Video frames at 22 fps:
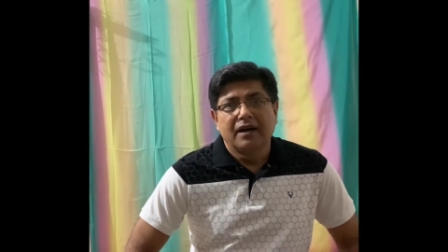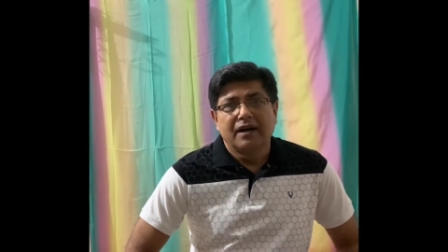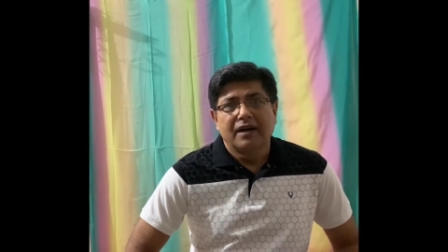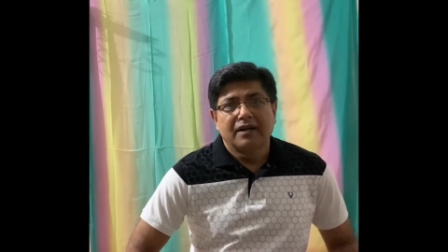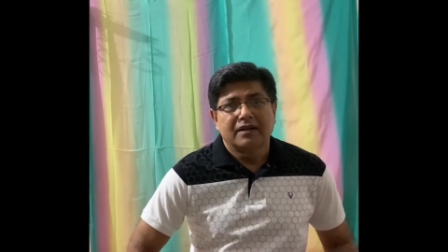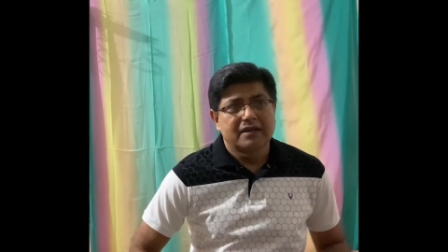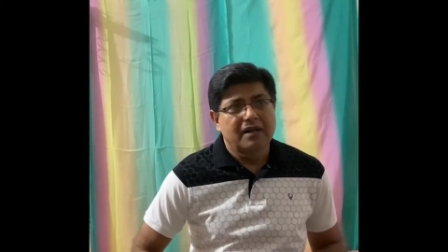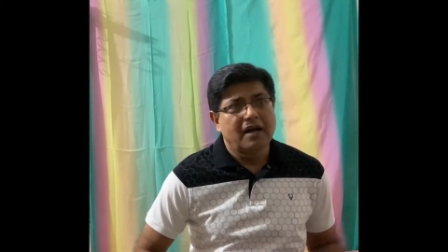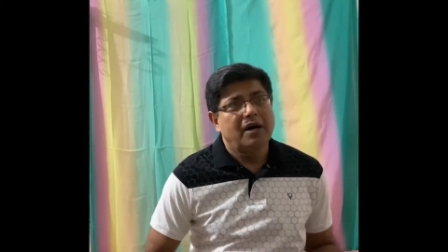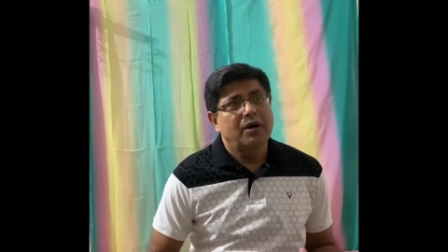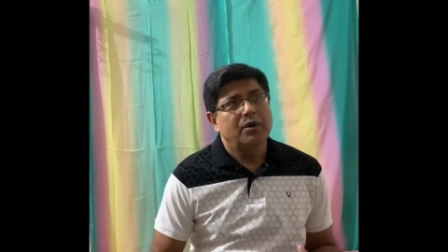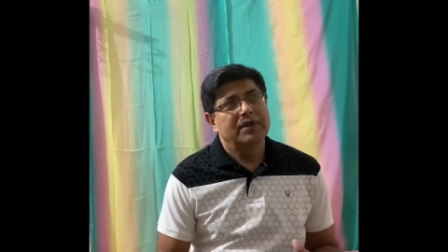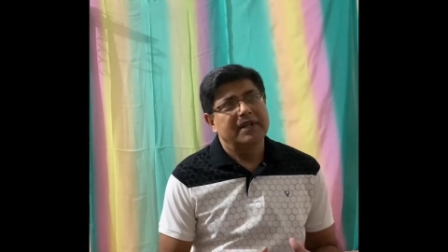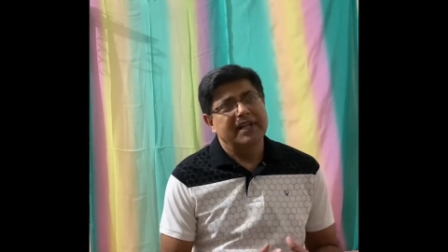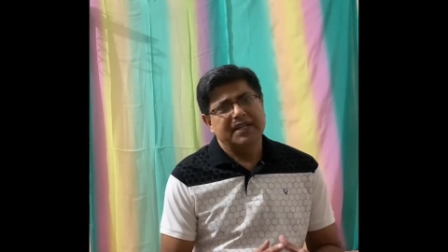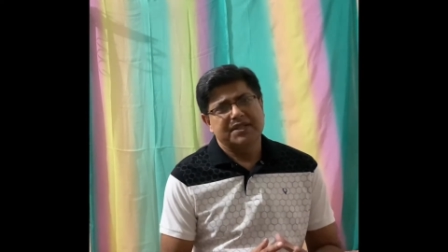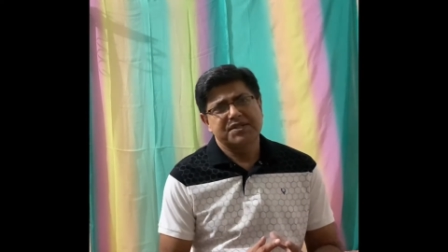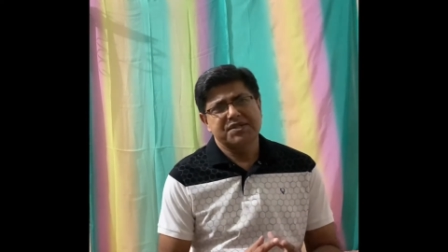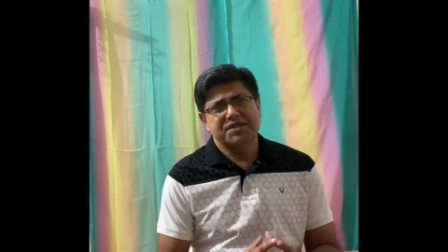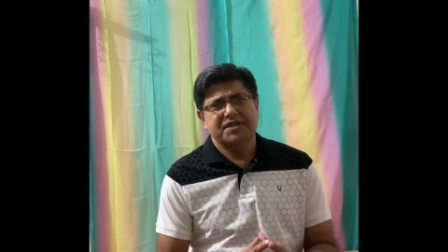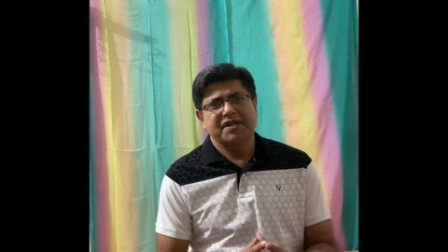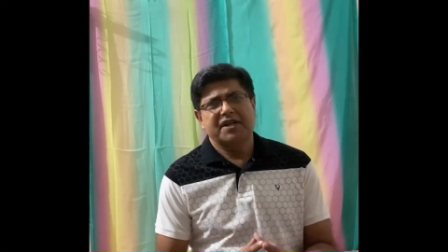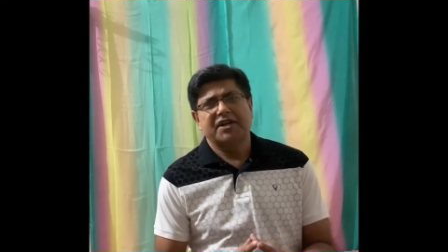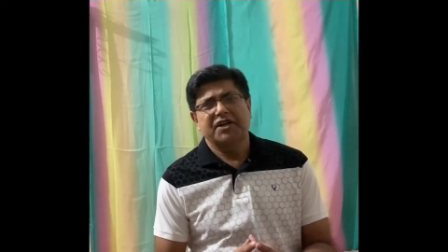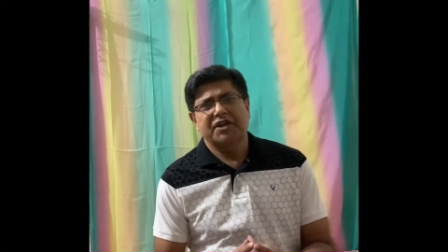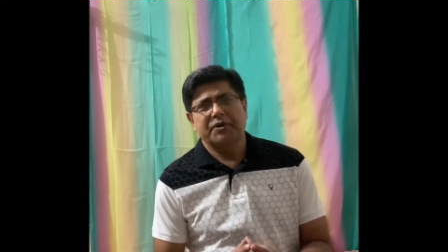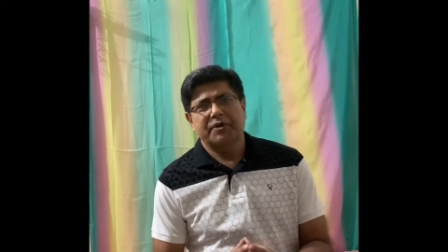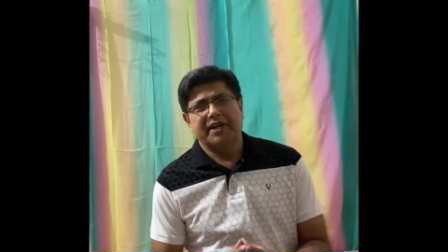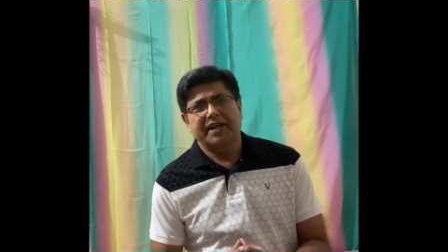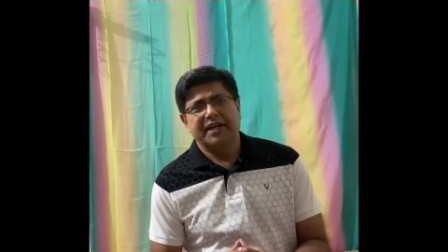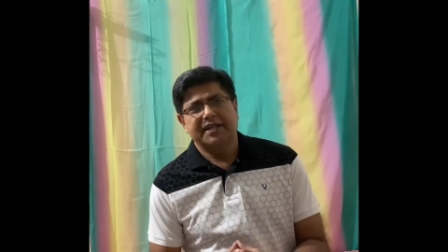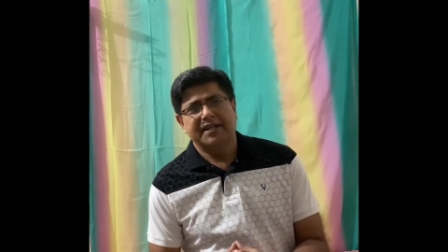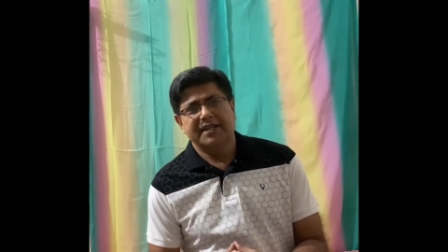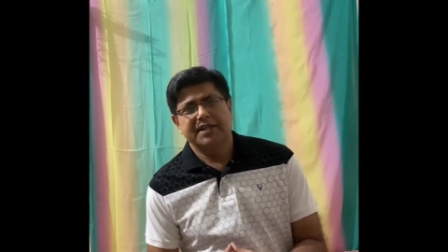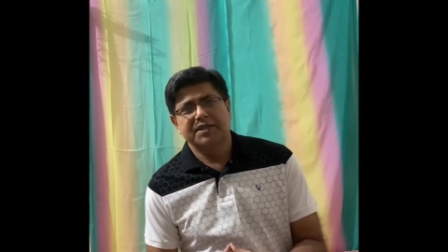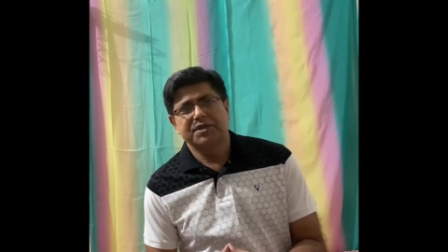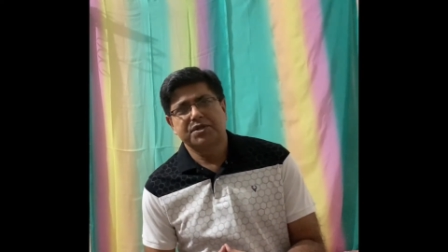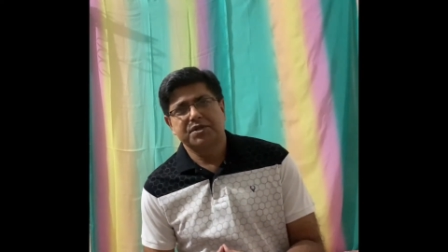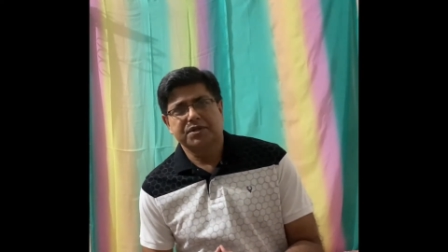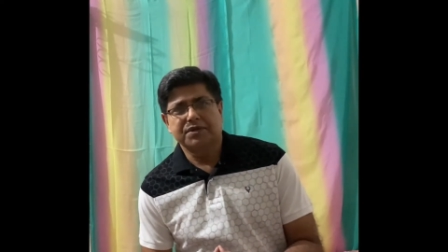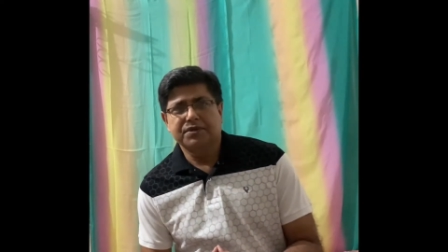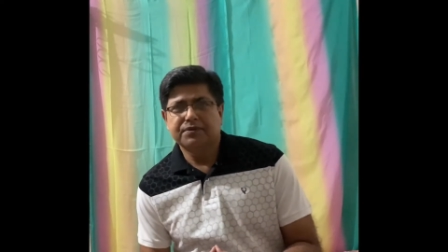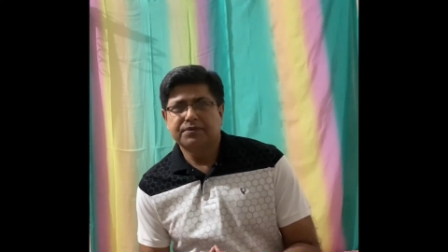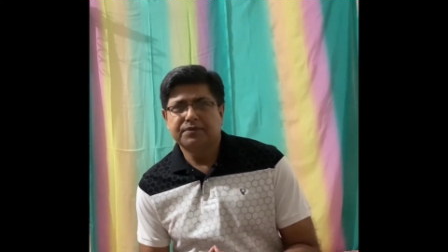Now let's turn our
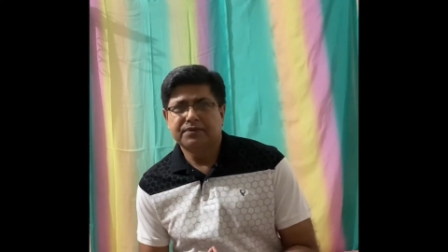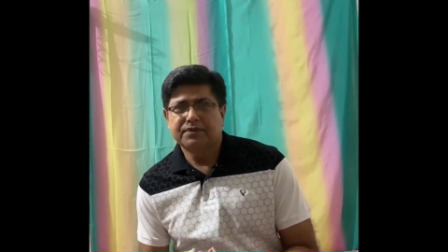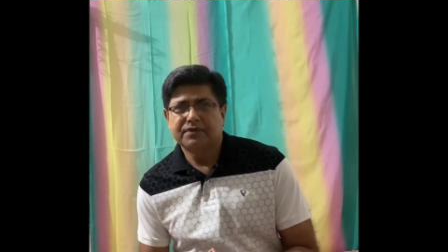attention